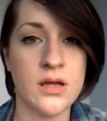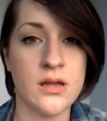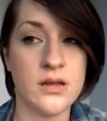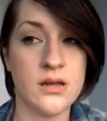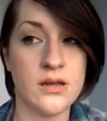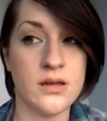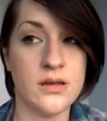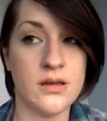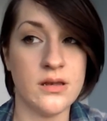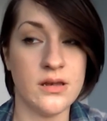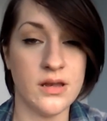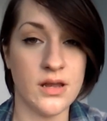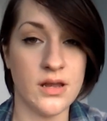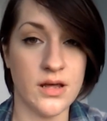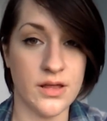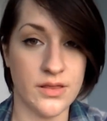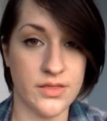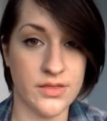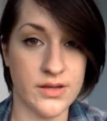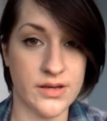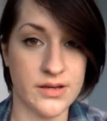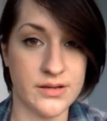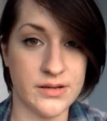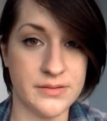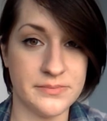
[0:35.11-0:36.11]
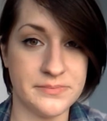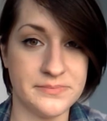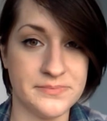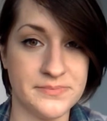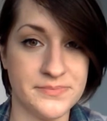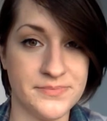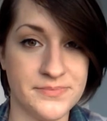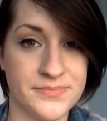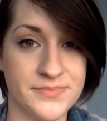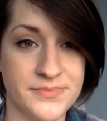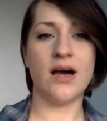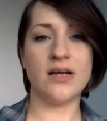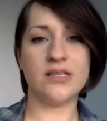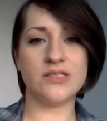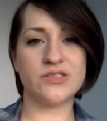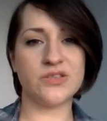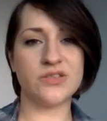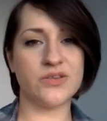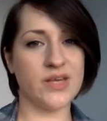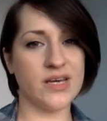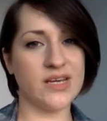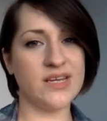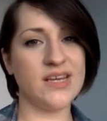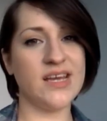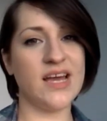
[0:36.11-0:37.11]
Nothing. And so
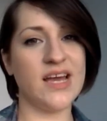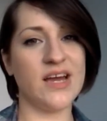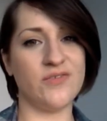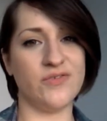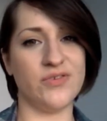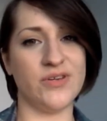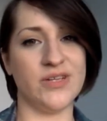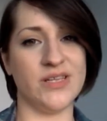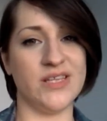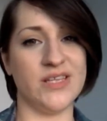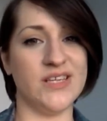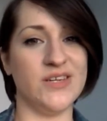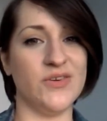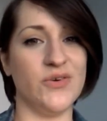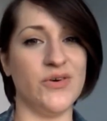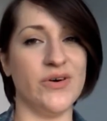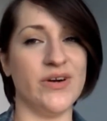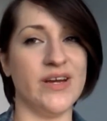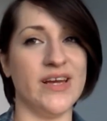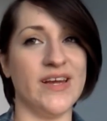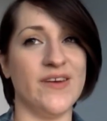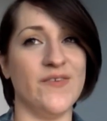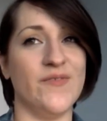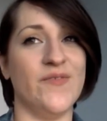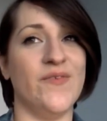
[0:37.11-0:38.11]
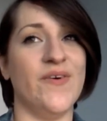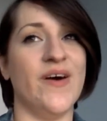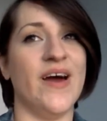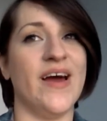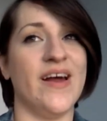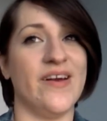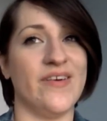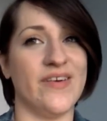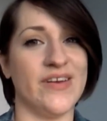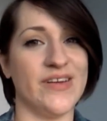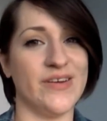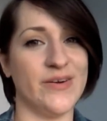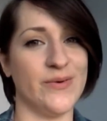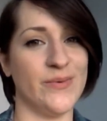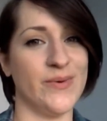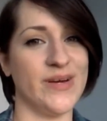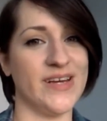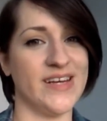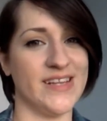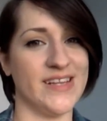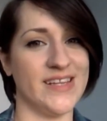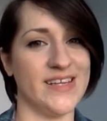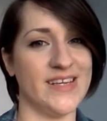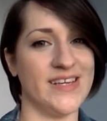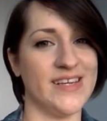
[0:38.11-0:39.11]
that can get really annoying very
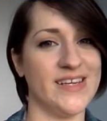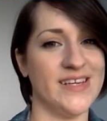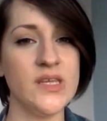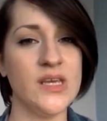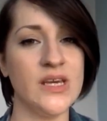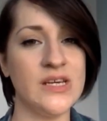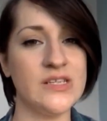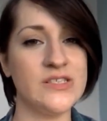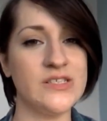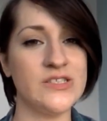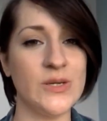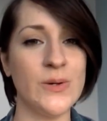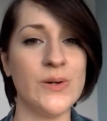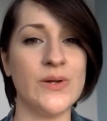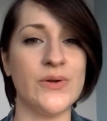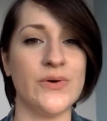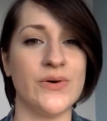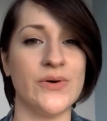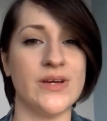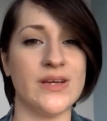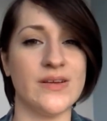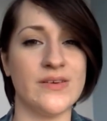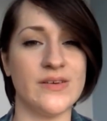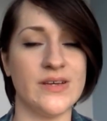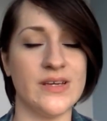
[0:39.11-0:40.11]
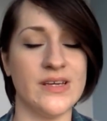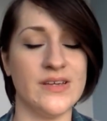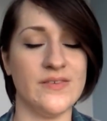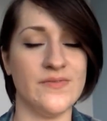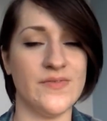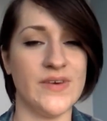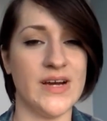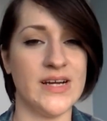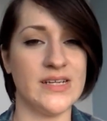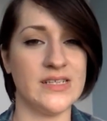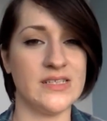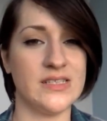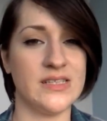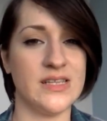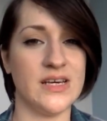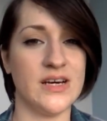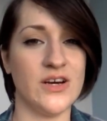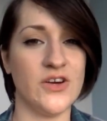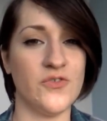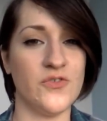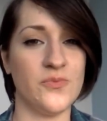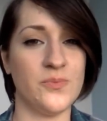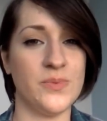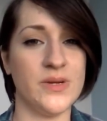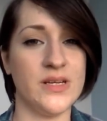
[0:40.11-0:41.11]
quickly. So annoying, in fact, that
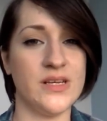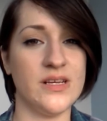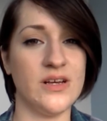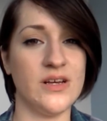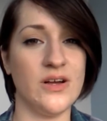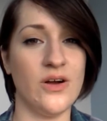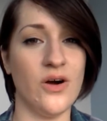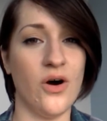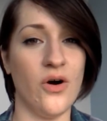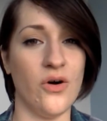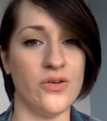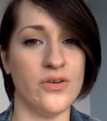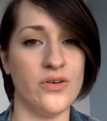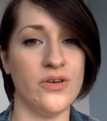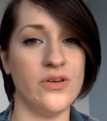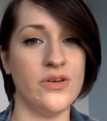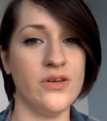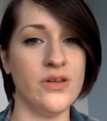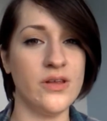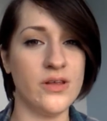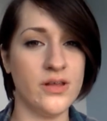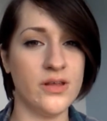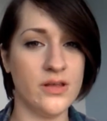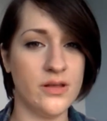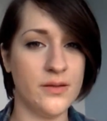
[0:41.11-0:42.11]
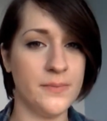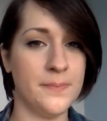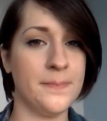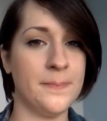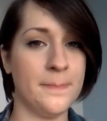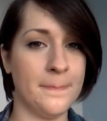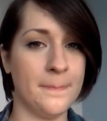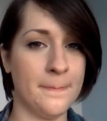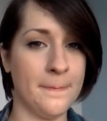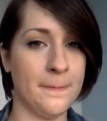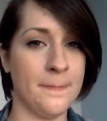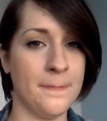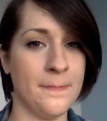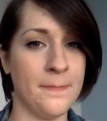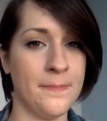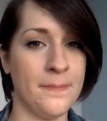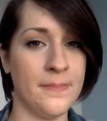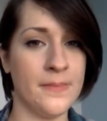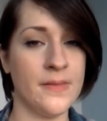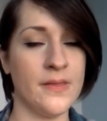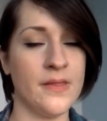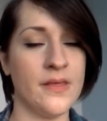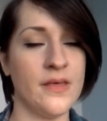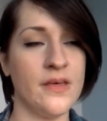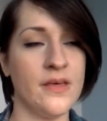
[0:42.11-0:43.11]
I've been gone
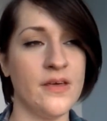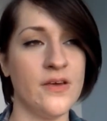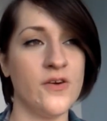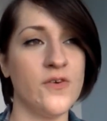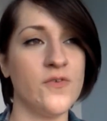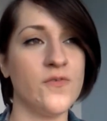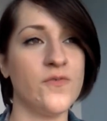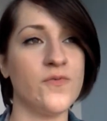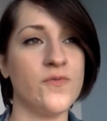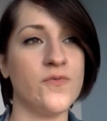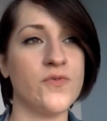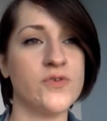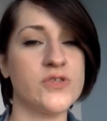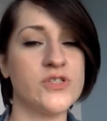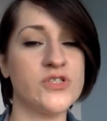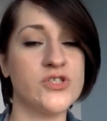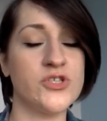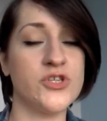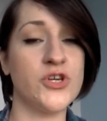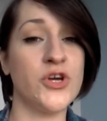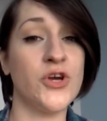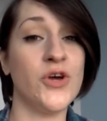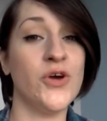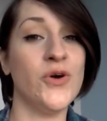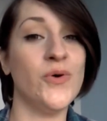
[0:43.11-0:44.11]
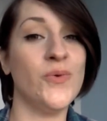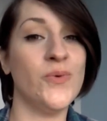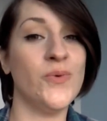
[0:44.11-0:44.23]
for two